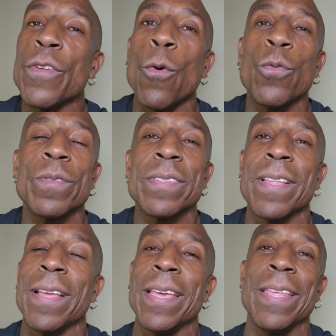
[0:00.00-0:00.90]
no.
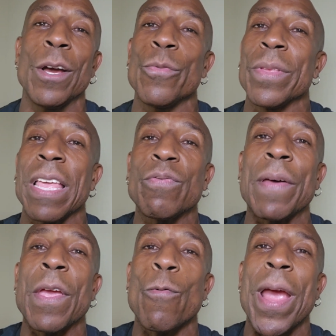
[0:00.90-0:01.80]
That's
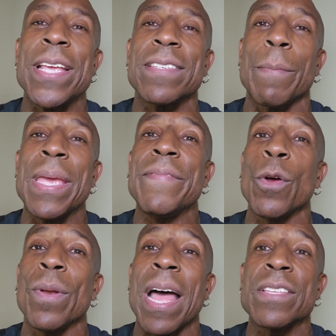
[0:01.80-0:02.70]
why they race. I mean, even
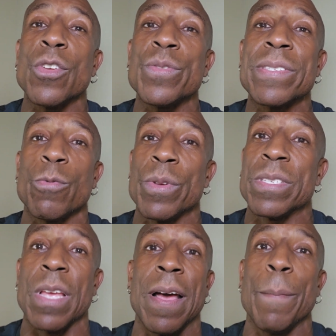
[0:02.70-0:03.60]
though Alonso
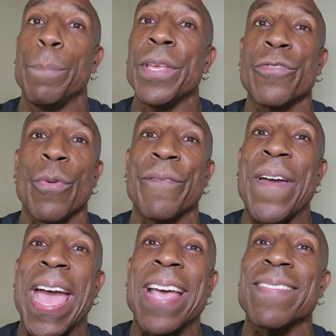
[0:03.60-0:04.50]
was blistering
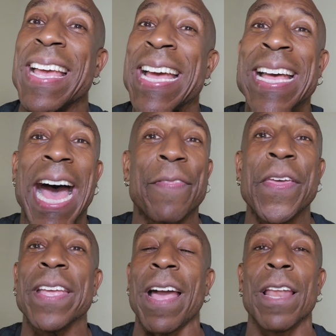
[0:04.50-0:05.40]
fast, I
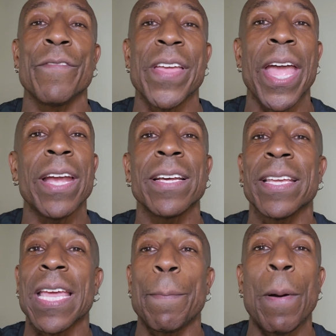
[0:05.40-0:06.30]
think Colin Vieira could
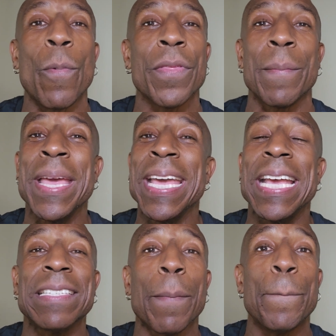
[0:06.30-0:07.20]
have kept up with him.
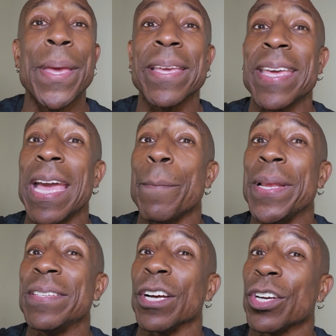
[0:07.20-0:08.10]
He's a big kid,
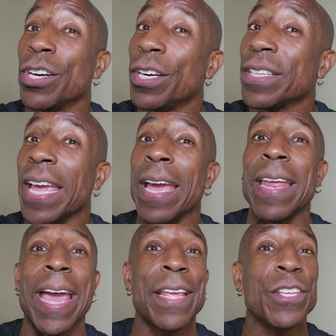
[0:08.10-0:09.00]
but he's a good
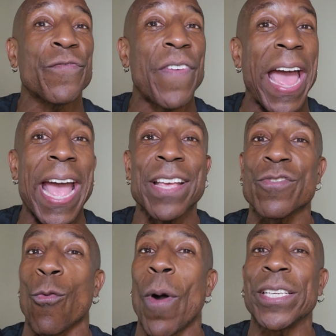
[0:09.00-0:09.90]
kid, and he's
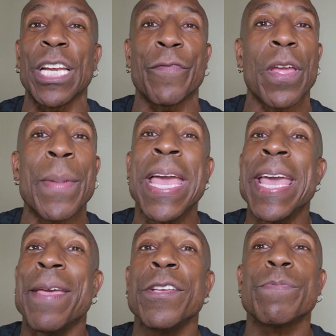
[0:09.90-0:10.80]
fast. So watch out for him.
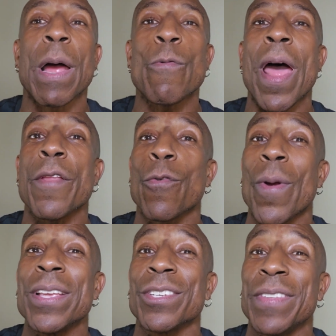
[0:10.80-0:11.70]
He was my rider of the
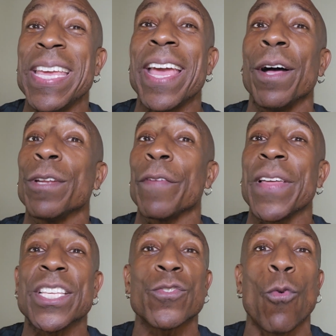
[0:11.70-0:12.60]
race because he held off
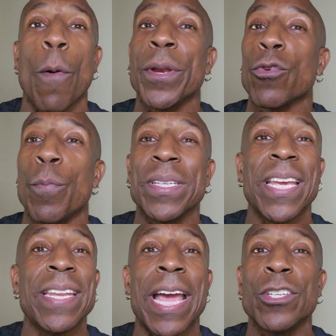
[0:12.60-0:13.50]
that swarming group of
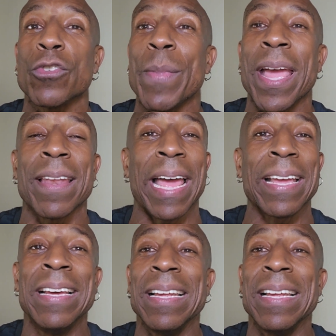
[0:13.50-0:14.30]
teenagers, man, like